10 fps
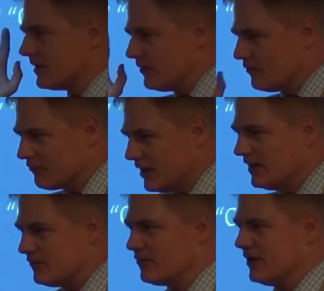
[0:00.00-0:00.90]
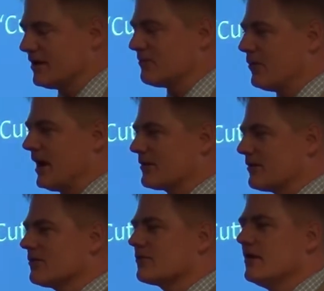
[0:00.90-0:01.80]
then you really see it in
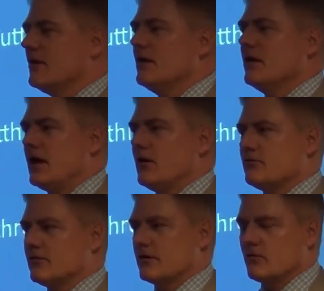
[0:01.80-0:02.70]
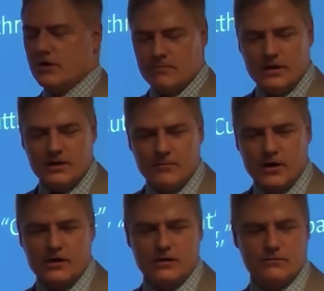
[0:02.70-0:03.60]
practice. I was in a Guatemalan
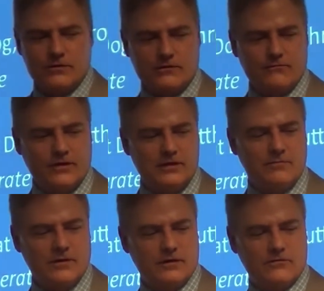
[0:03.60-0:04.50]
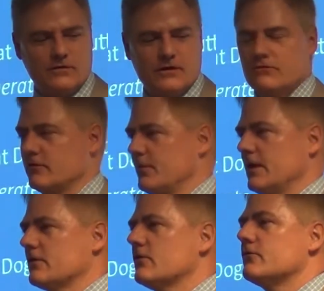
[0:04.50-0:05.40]
market with a friend of mine, Estuardo
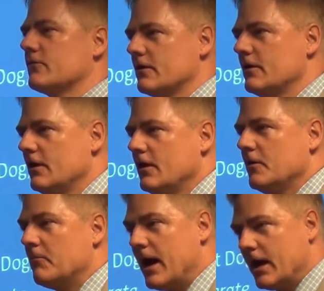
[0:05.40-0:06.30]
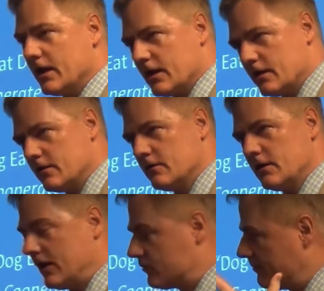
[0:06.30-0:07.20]
Zapeta, who's a Mayan
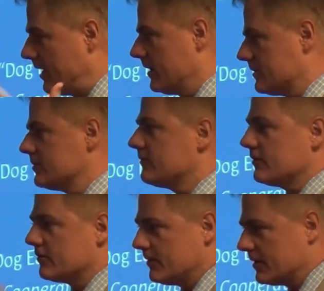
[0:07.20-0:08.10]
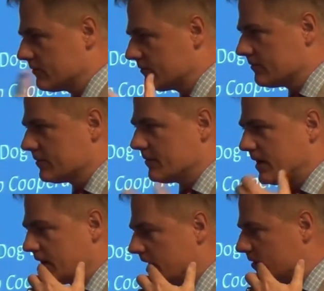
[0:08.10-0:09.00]
anthropologist. He speaks the
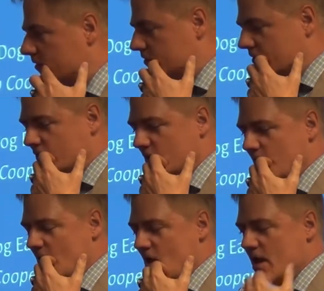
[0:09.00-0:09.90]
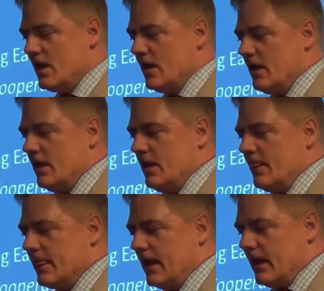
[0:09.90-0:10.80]
Mayan languages.
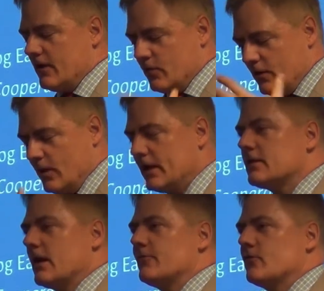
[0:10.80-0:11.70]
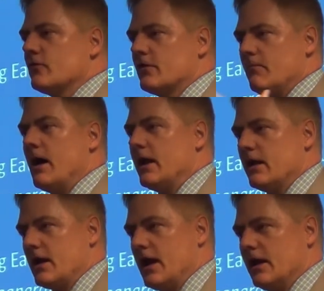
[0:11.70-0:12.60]
And we went up to the
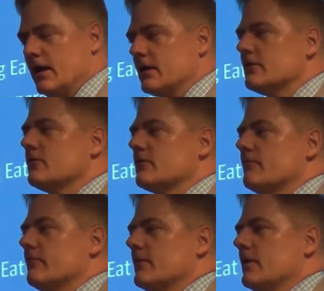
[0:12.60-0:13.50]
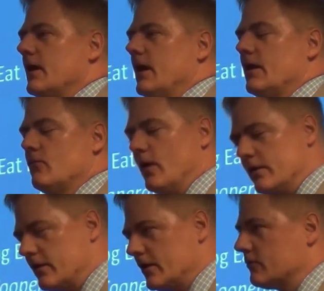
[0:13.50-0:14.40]
Mayan highlands, and one
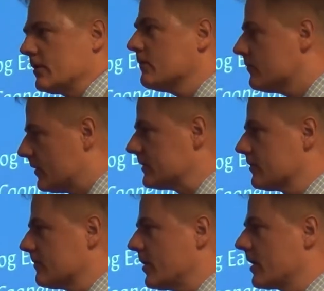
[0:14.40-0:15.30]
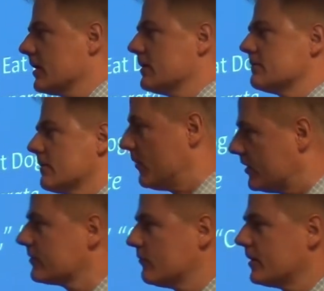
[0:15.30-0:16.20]
of the things we did was went to the market,
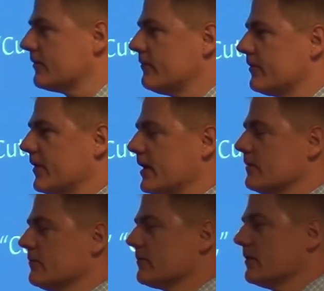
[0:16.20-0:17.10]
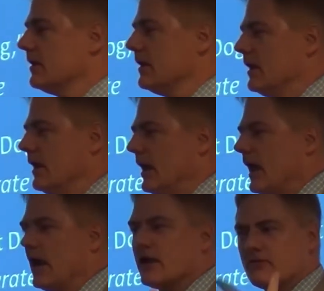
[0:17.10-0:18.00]
bought some wonderful things,
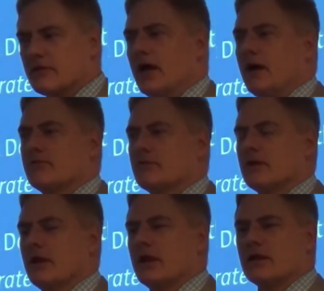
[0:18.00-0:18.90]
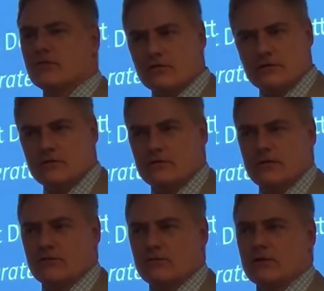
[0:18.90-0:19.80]
and I stopped and I turned to
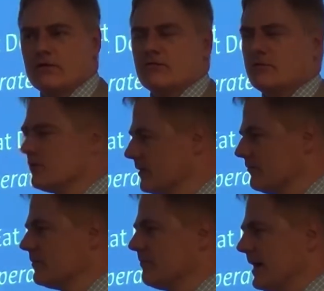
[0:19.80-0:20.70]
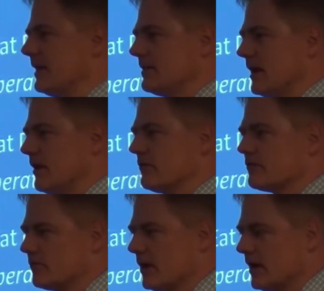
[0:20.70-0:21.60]
Estuardo. I said, I feel bad now. I
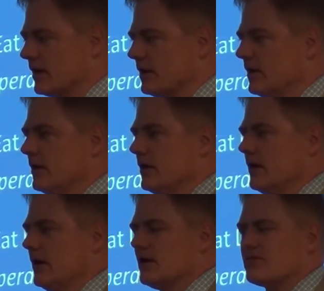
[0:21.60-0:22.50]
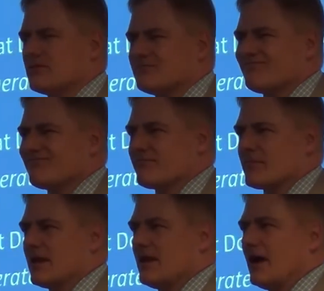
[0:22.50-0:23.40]
said, why? I said,
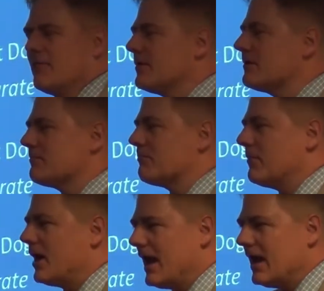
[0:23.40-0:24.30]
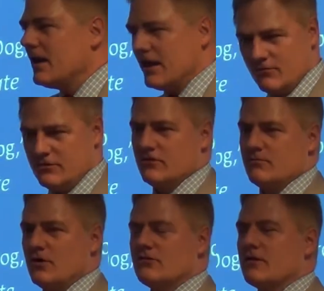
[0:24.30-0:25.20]
I've been haggling with this
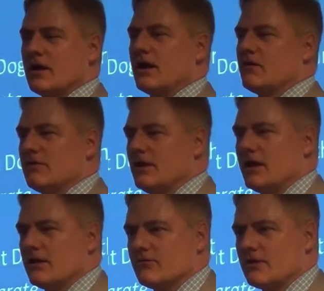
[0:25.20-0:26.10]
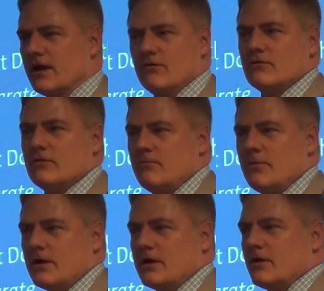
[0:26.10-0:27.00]
merchant and I realized I was
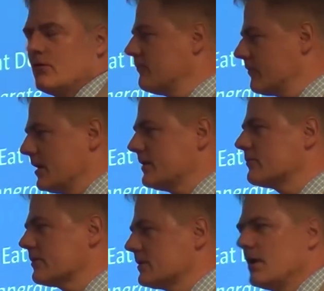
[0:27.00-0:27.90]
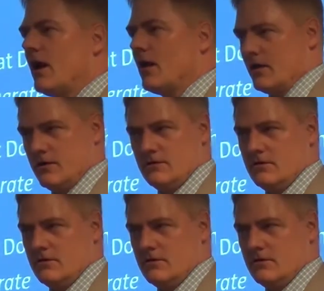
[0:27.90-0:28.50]
bargaining over less than $1.